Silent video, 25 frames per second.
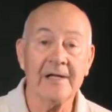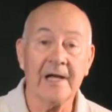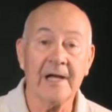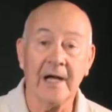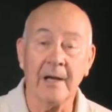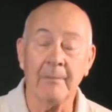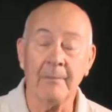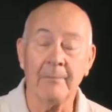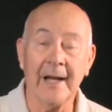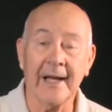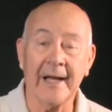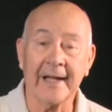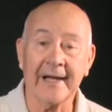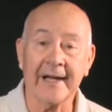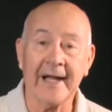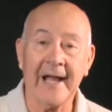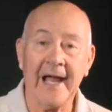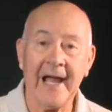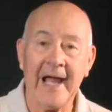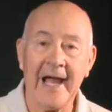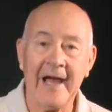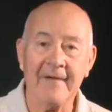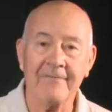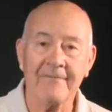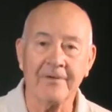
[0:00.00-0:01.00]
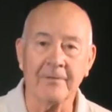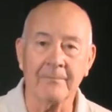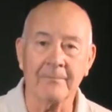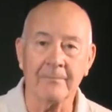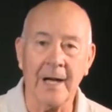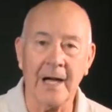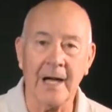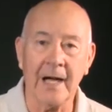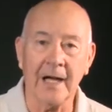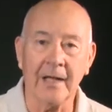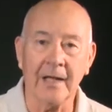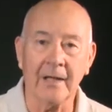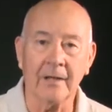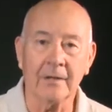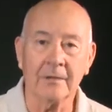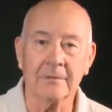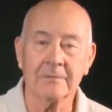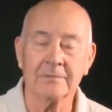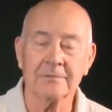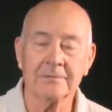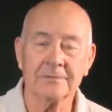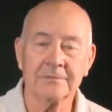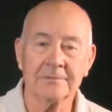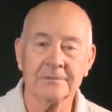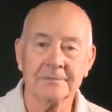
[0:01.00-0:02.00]
about a half a mile.
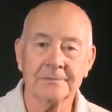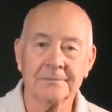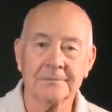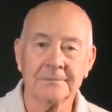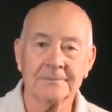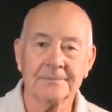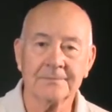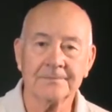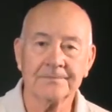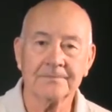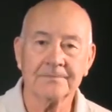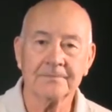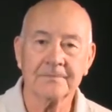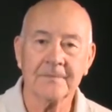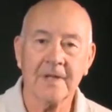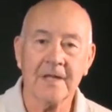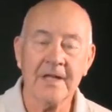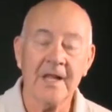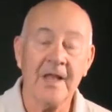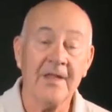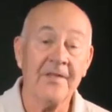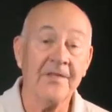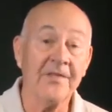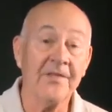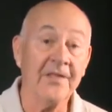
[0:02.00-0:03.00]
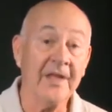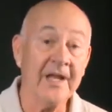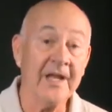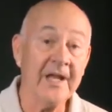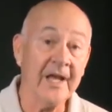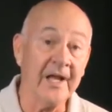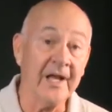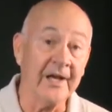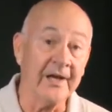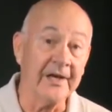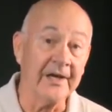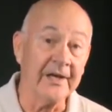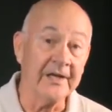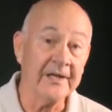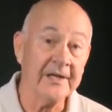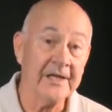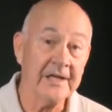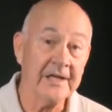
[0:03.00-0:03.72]
Then,